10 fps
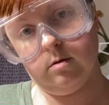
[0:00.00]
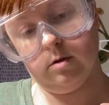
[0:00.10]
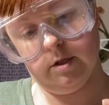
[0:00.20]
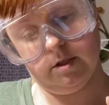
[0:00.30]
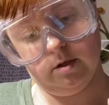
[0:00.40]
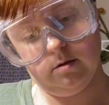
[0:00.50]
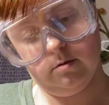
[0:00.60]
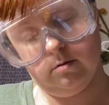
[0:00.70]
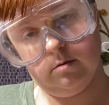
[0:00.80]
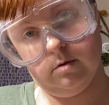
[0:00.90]
Listen.
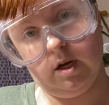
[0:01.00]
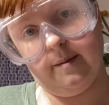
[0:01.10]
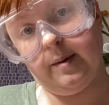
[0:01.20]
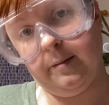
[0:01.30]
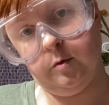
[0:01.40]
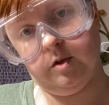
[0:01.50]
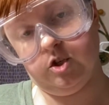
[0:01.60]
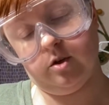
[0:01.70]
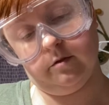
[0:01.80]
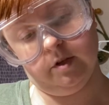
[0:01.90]
I probably
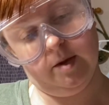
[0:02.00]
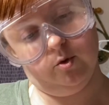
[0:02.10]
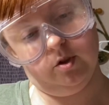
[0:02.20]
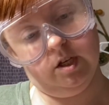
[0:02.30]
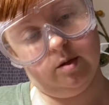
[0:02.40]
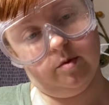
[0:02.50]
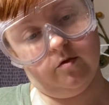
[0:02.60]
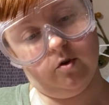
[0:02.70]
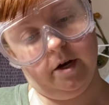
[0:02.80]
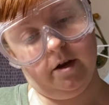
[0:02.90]
should have labeled these
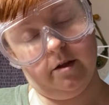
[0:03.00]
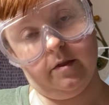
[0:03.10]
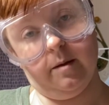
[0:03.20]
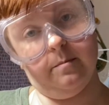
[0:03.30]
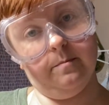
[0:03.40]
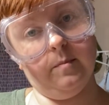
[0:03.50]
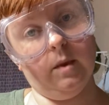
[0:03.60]
before I cut them.